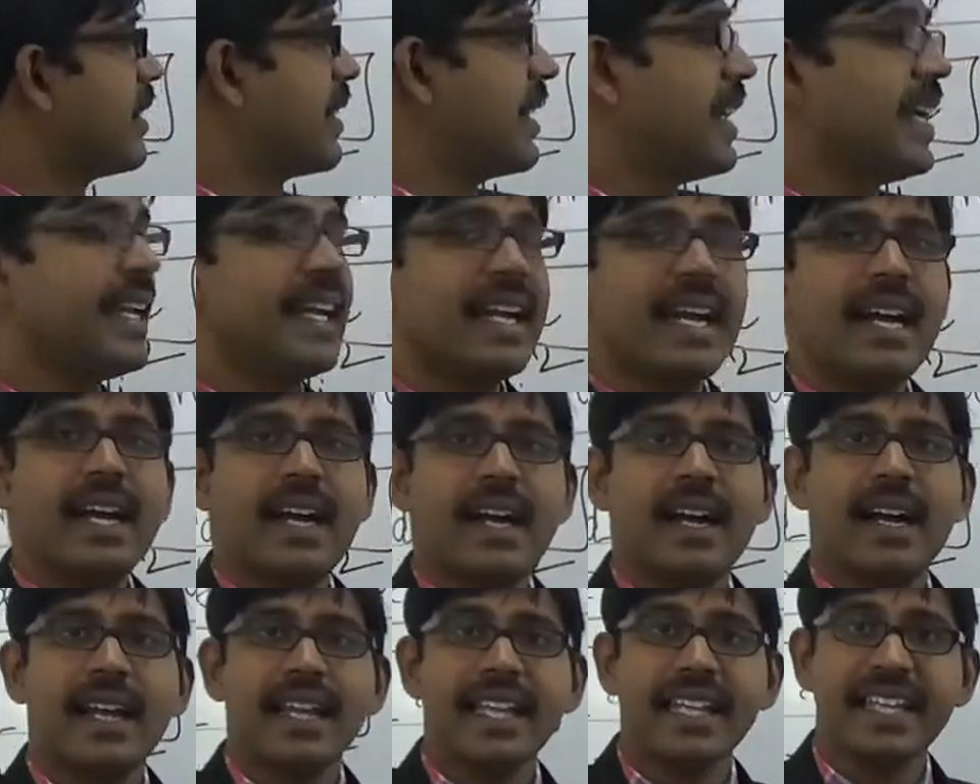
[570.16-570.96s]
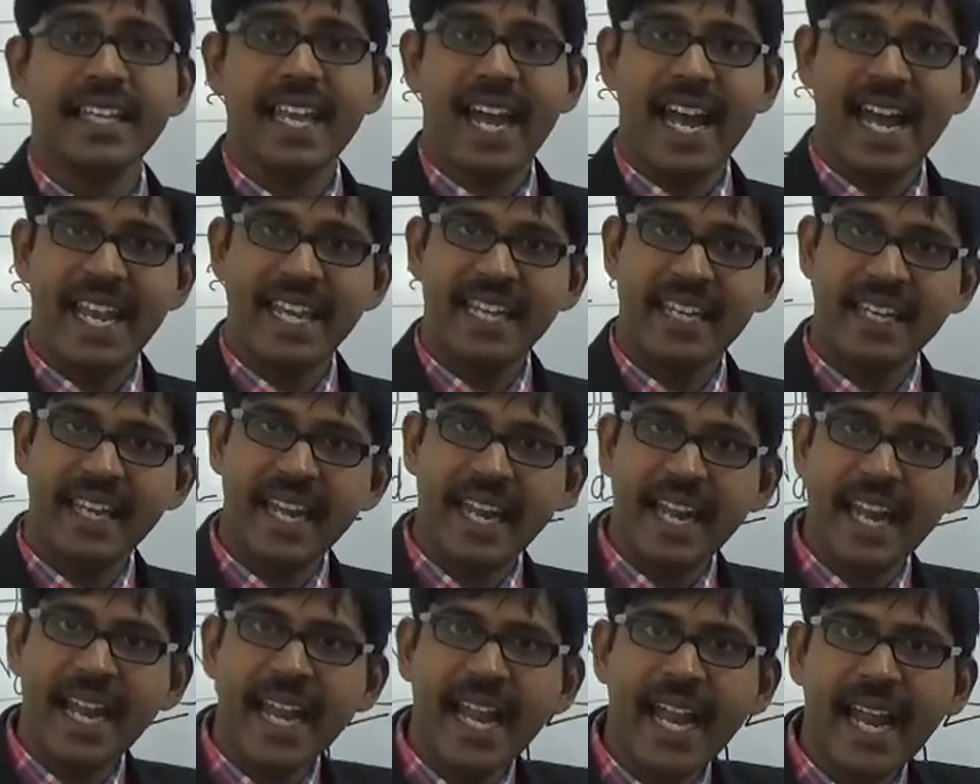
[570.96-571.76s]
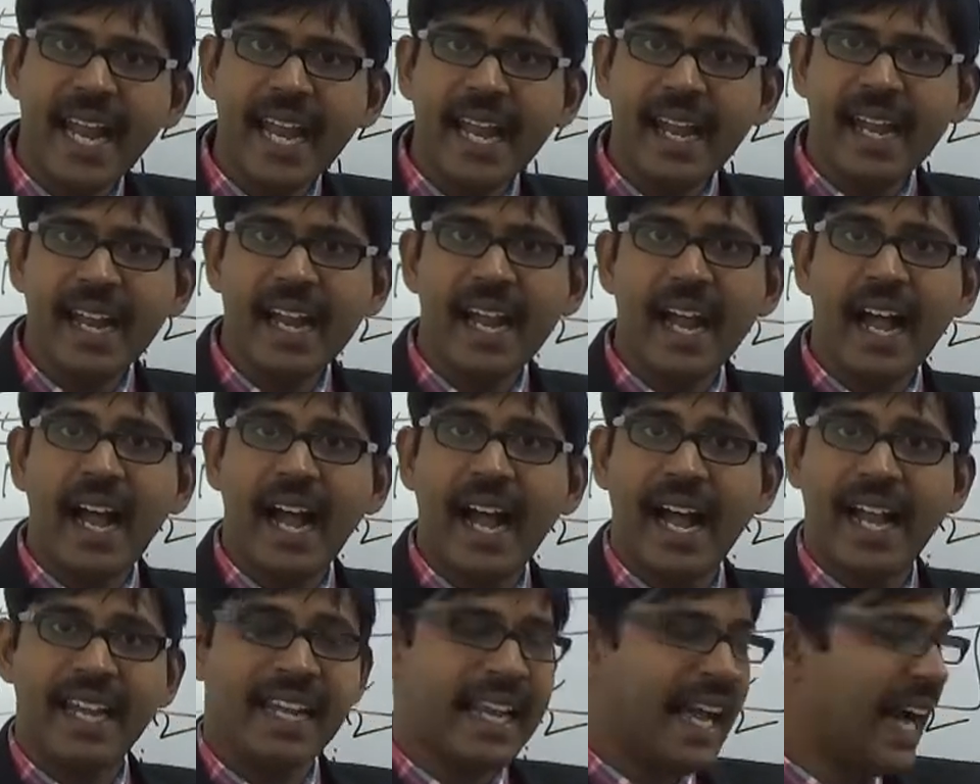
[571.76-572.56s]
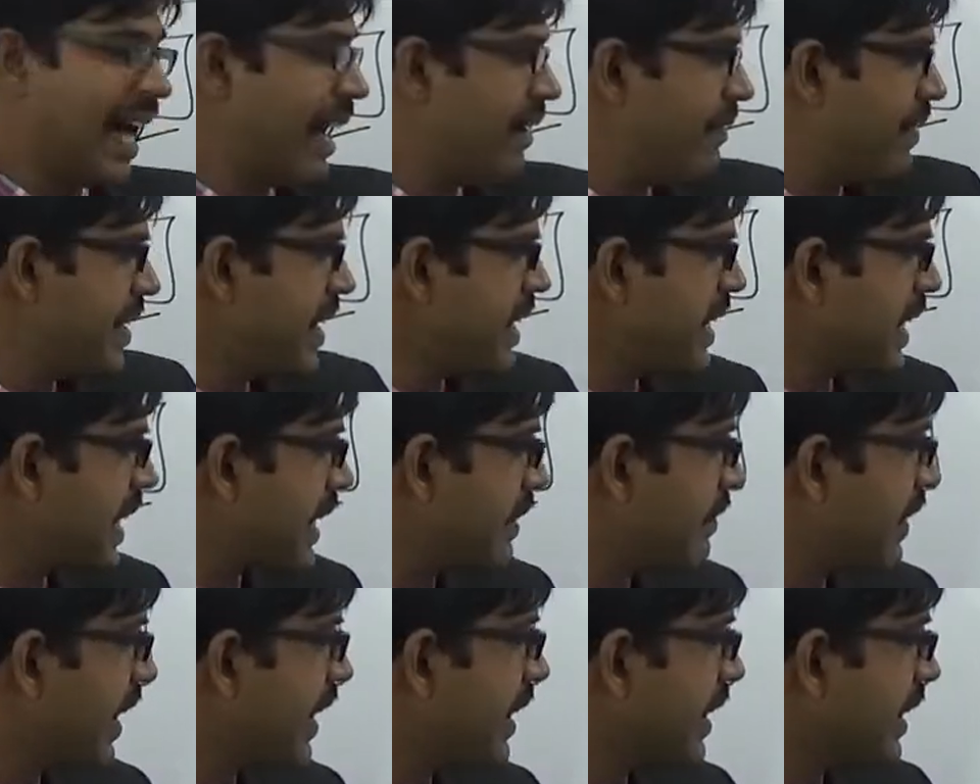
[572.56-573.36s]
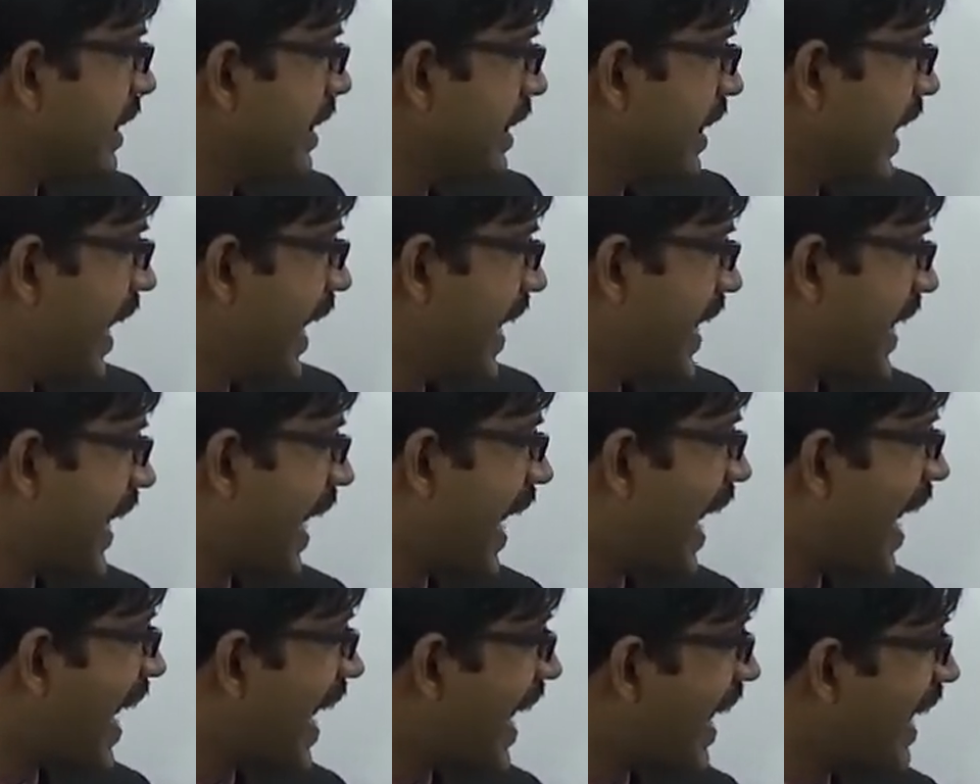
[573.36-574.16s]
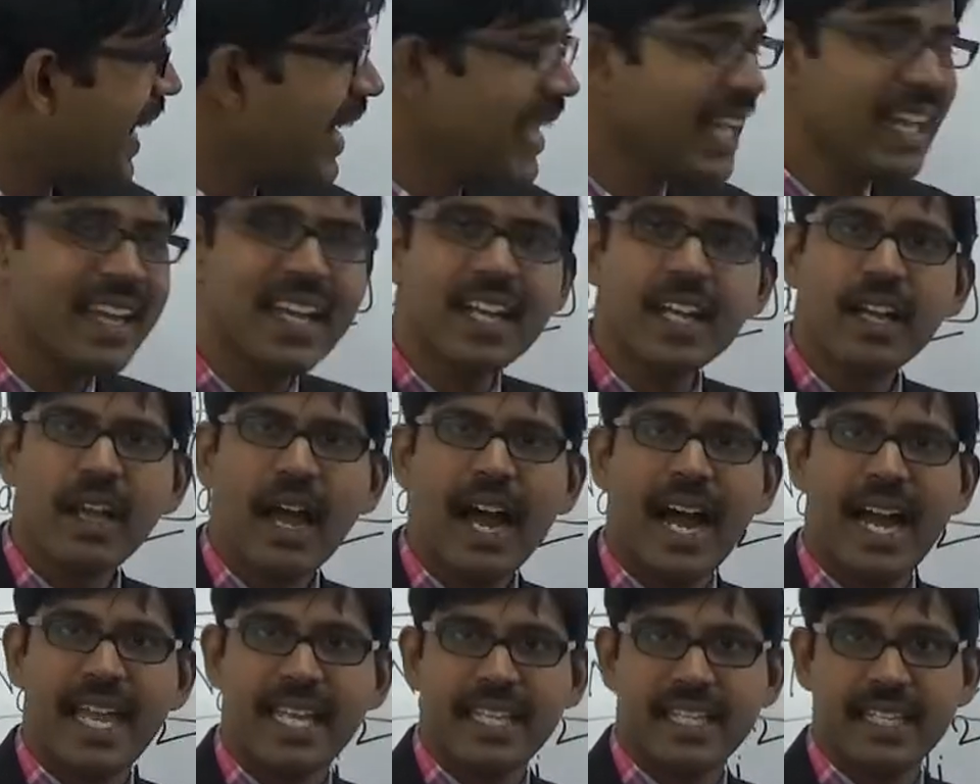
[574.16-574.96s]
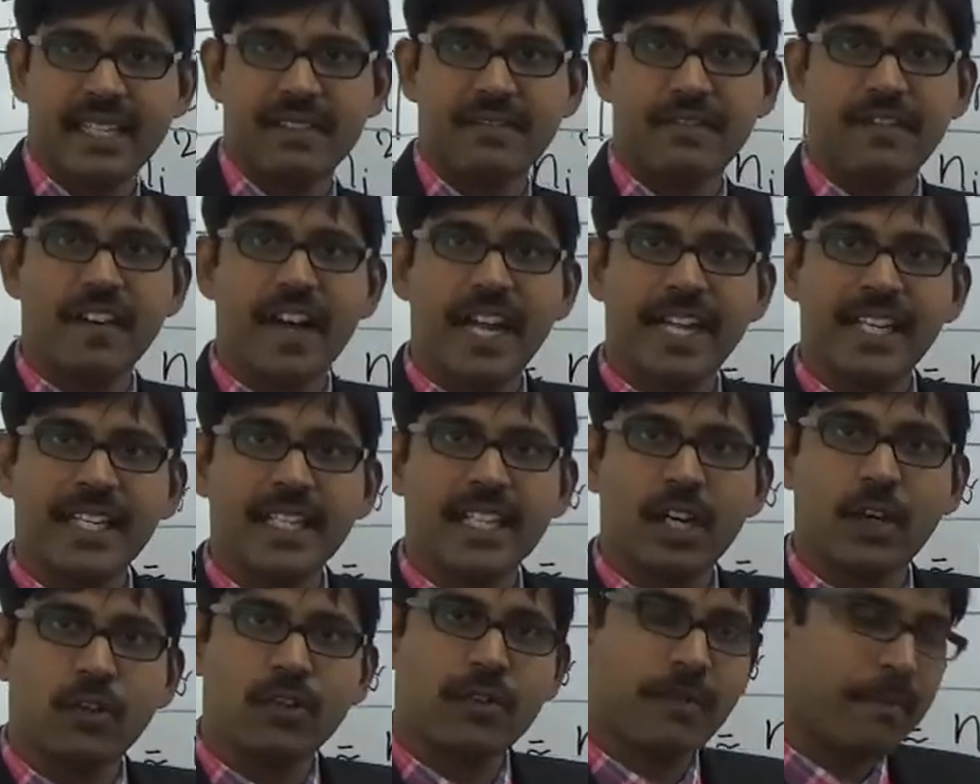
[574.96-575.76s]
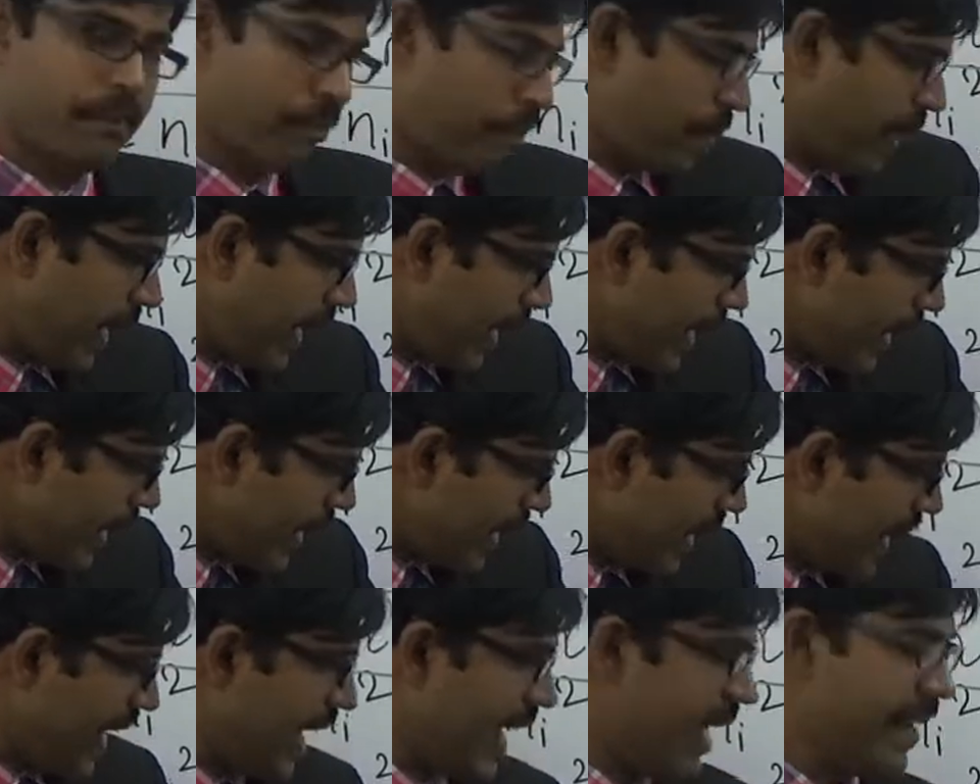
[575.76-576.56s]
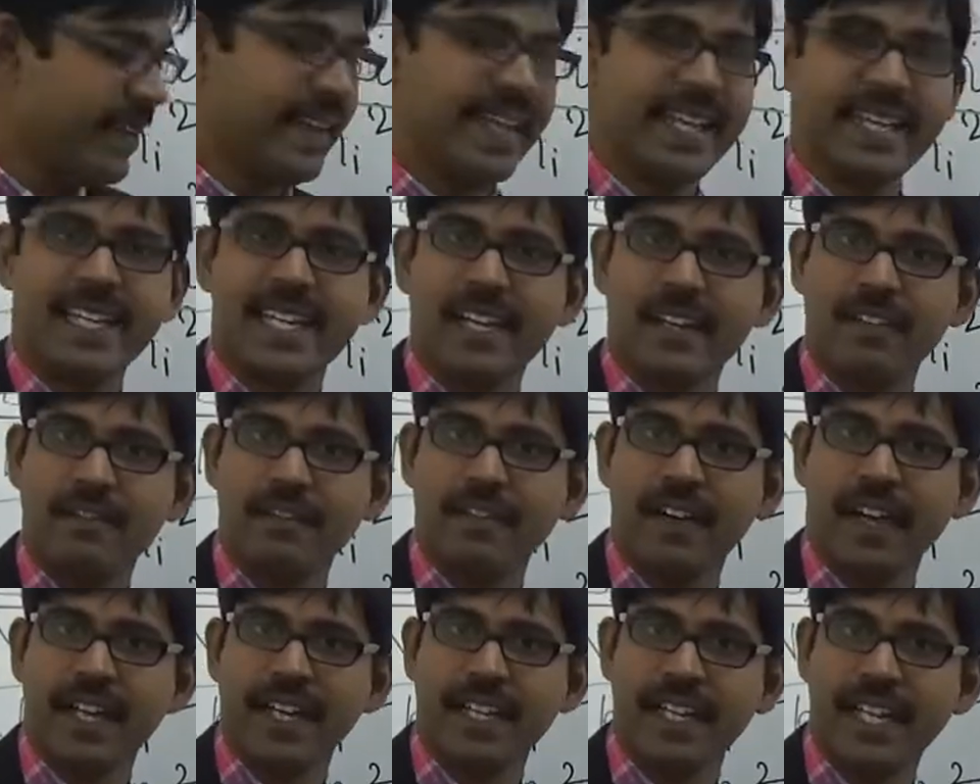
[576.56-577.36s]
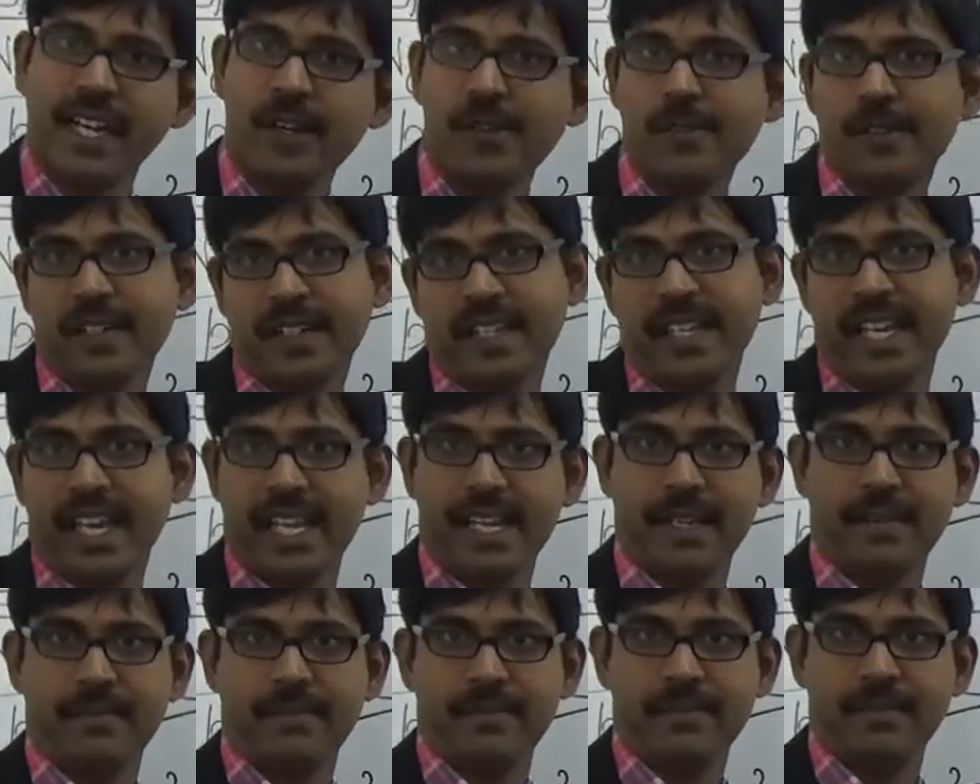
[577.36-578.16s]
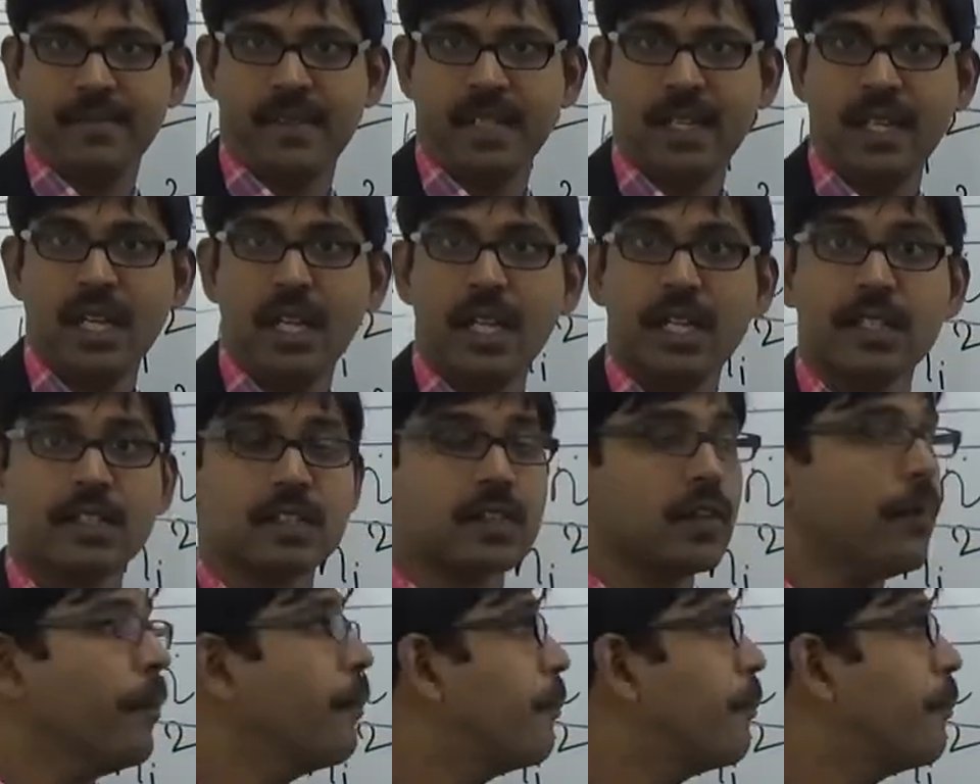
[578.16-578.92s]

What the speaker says: the Na and having given Ni, I can find out P and I can find out N. So